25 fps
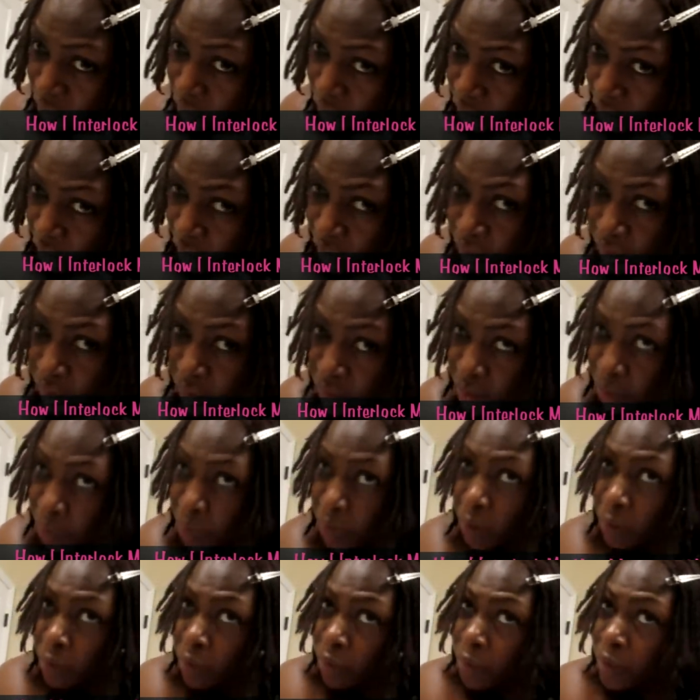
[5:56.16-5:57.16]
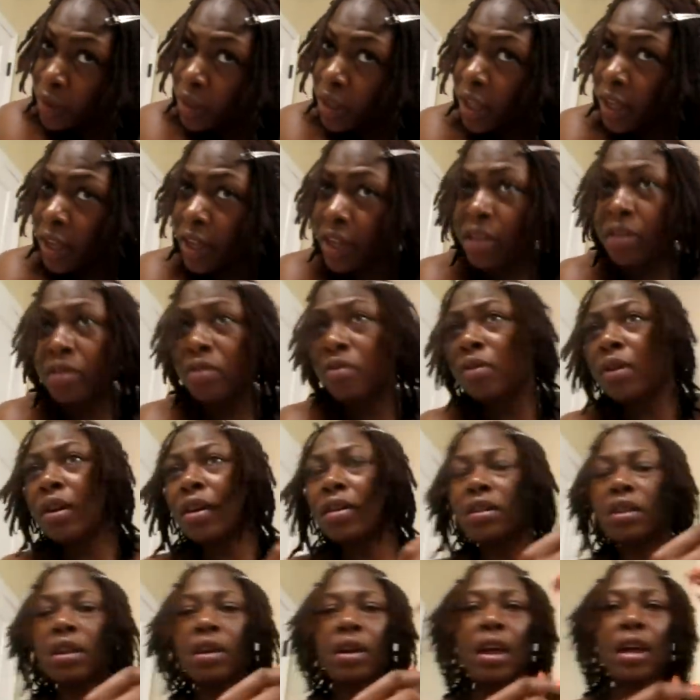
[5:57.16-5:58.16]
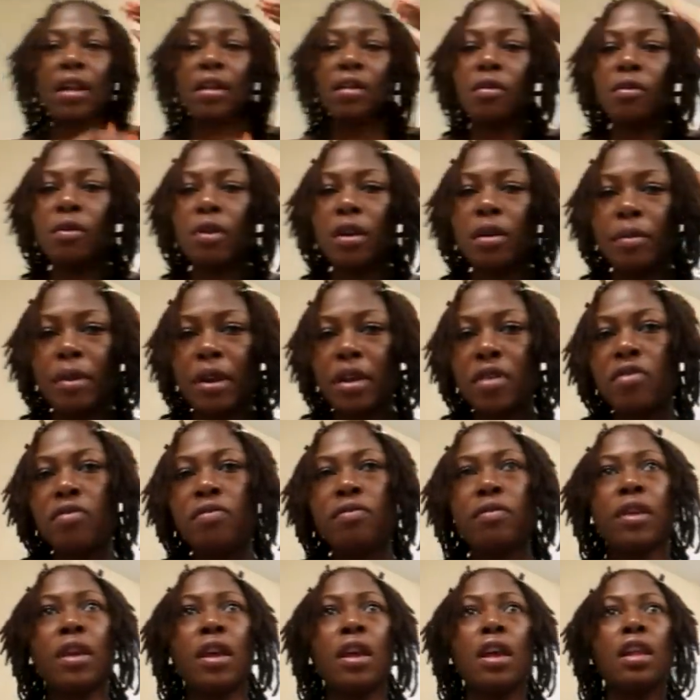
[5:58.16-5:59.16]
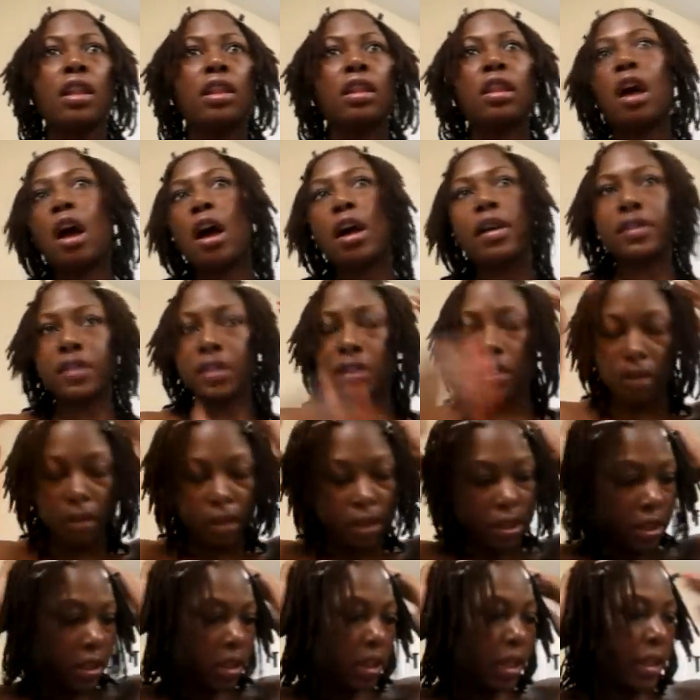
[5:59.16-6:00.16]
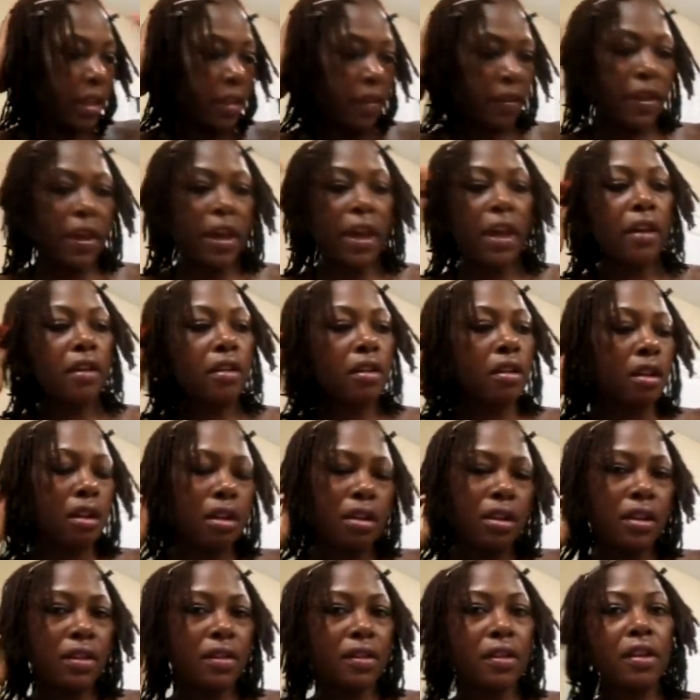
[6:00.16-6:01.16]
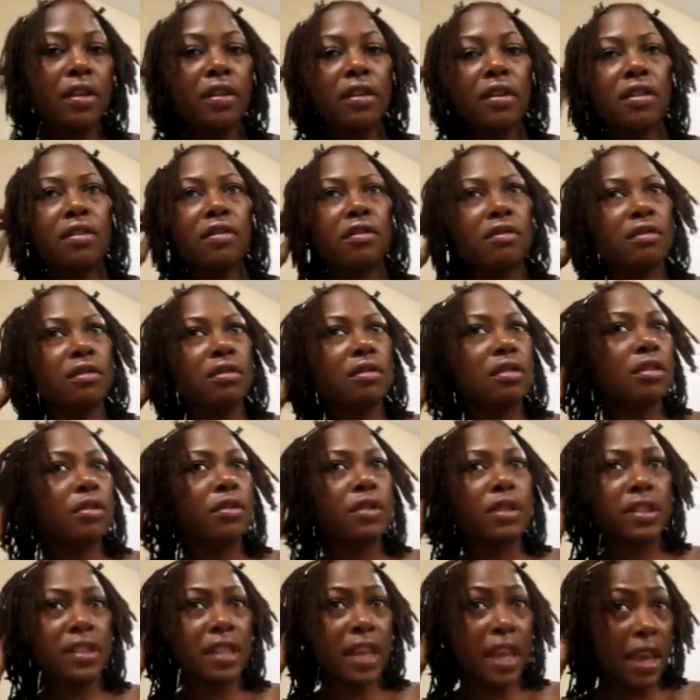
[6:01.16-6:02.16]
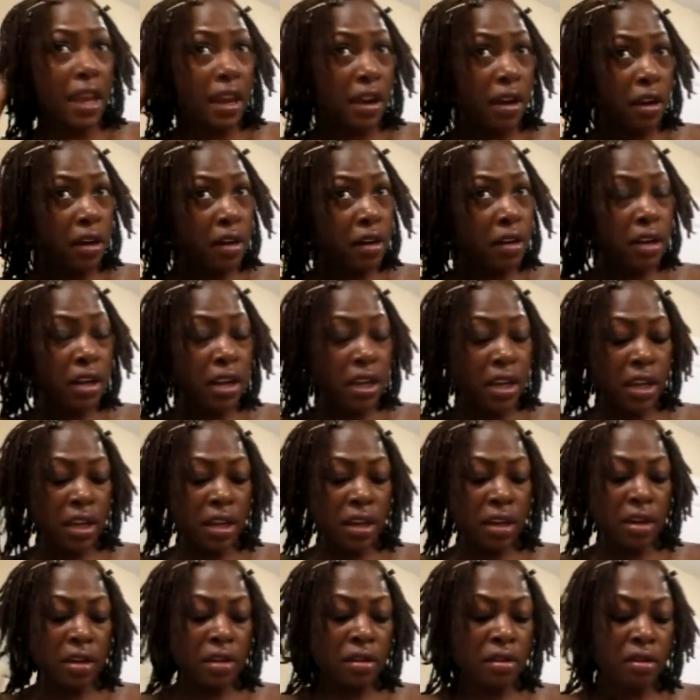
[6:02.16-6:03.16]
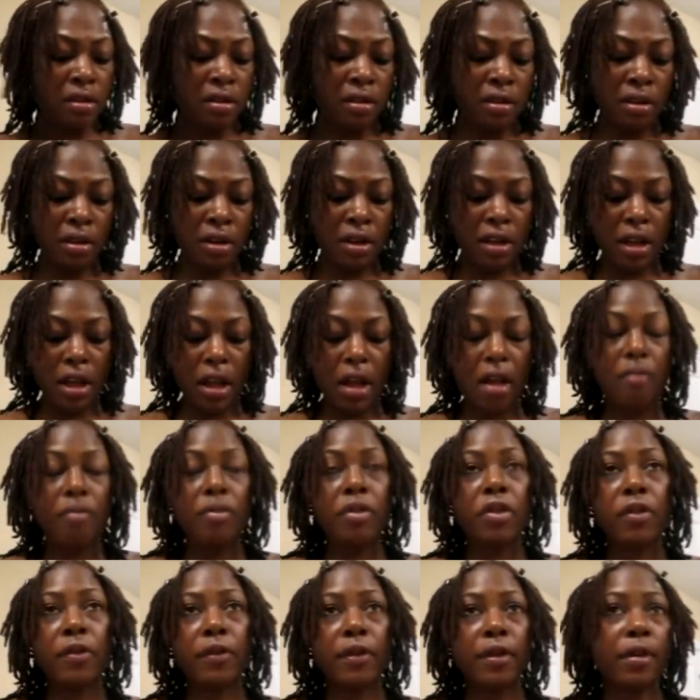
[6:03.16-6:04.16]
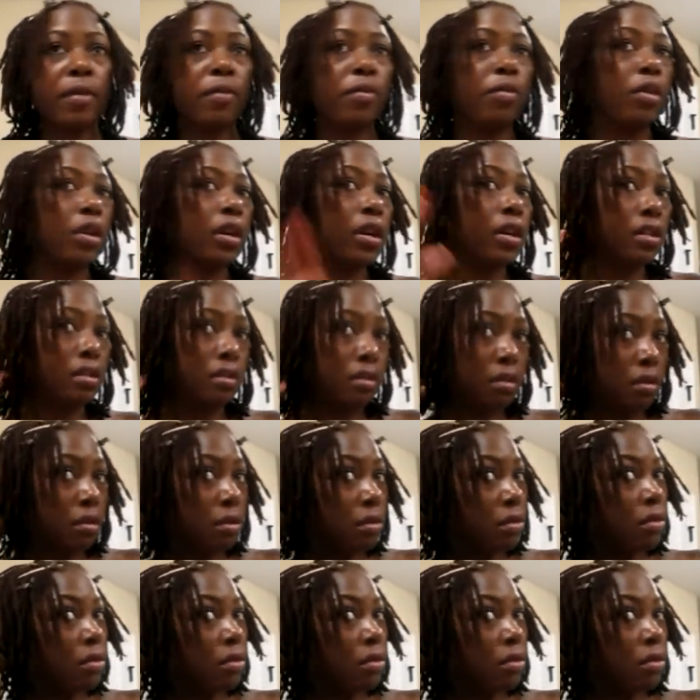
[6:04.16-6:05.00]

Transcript: Now, some people be like, ooh, I don't, I don't want my locks looking like that. They're, you know, it's hair and I'm doing what